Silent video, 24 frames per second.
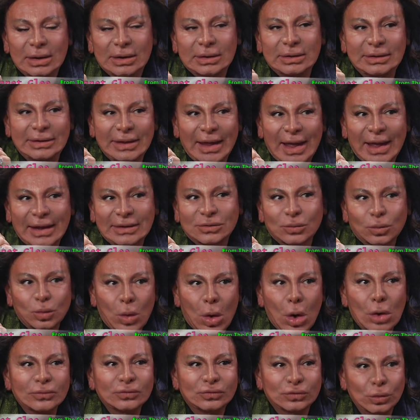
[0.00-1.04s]
that
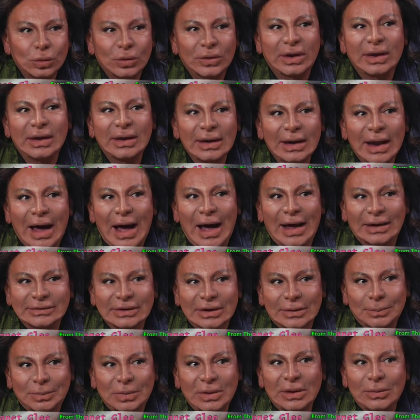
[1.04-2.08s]
want to kill
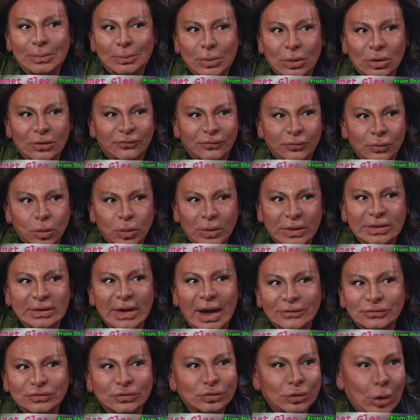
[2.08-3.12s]
other people
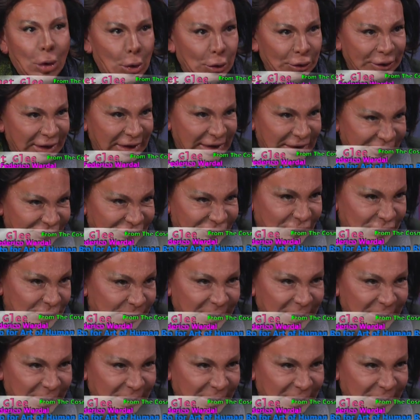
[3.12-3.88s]
without no reason,